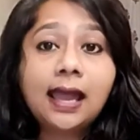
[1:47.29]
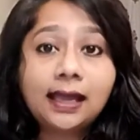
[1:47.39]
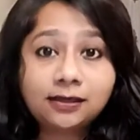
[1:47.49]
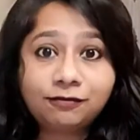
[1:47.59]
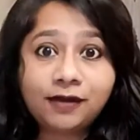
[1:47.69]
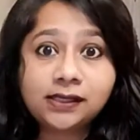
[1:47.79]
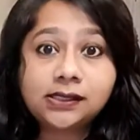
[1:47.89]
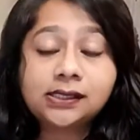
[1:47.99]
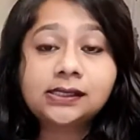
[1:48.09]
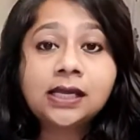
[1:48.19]
air
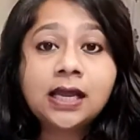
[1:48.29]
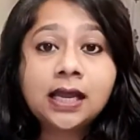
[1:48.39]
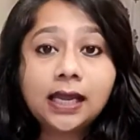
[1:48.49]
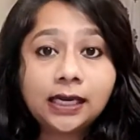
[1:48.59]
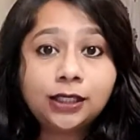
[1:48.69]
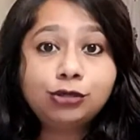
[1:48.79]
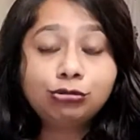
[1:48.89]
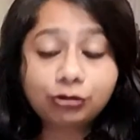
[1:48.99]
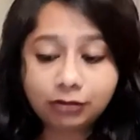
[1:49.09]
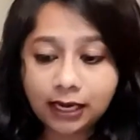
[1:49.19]
defenses in
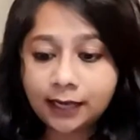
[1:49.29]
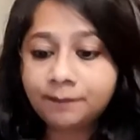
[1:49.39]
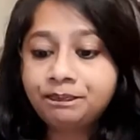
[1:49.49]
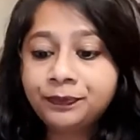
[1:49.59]
Ukraine.